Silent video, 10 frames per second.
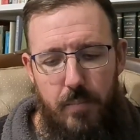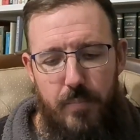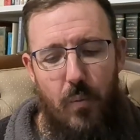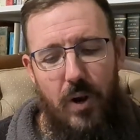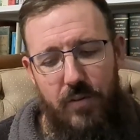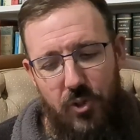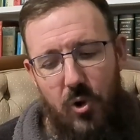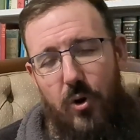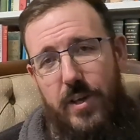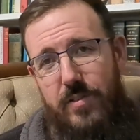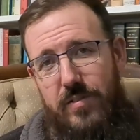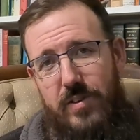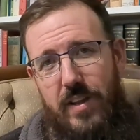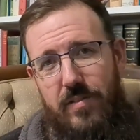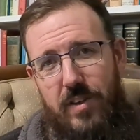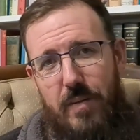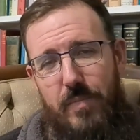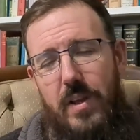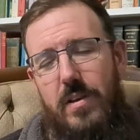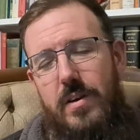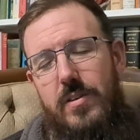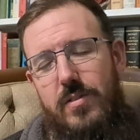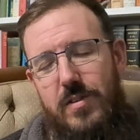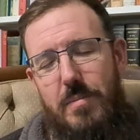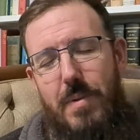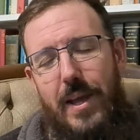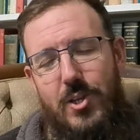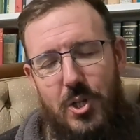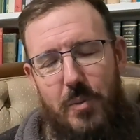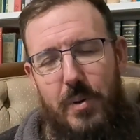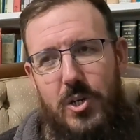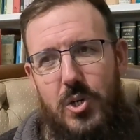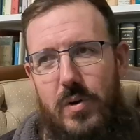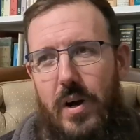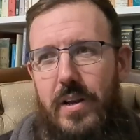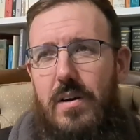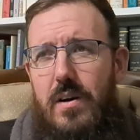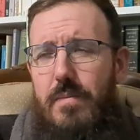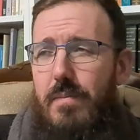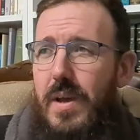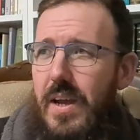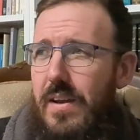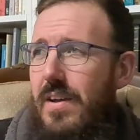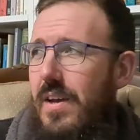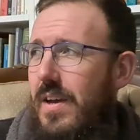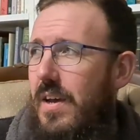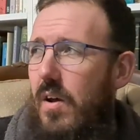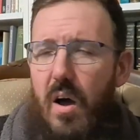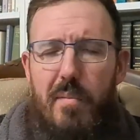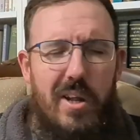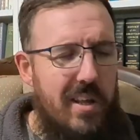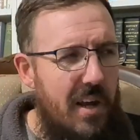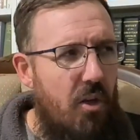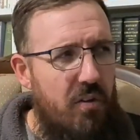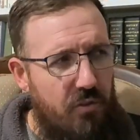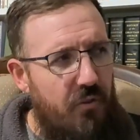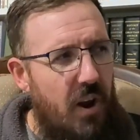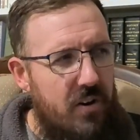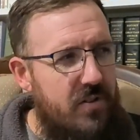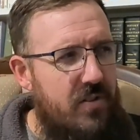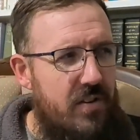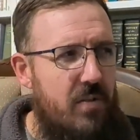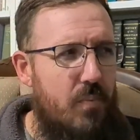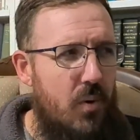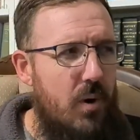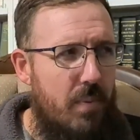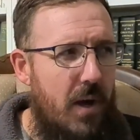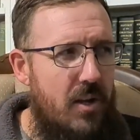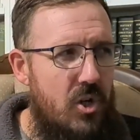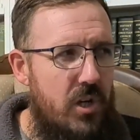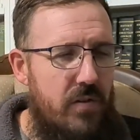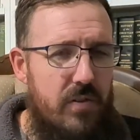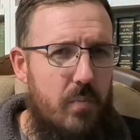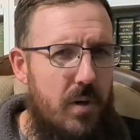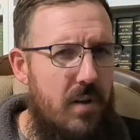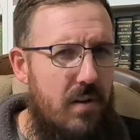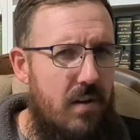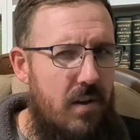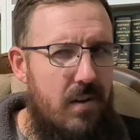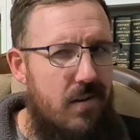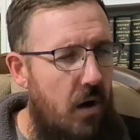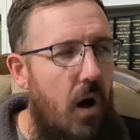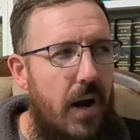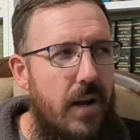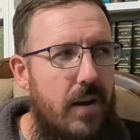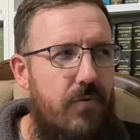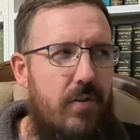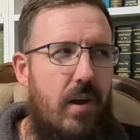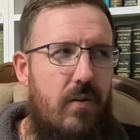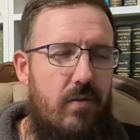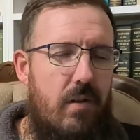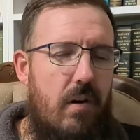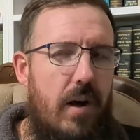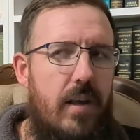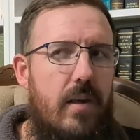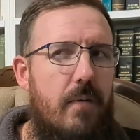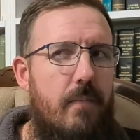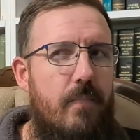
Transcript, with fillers: But one of the lawyers stands up, and you can just imagine the picture, right? Oh, man. I mean, yeah, those Pharisees are pretty bad, Jesus, but it kind of sounds like,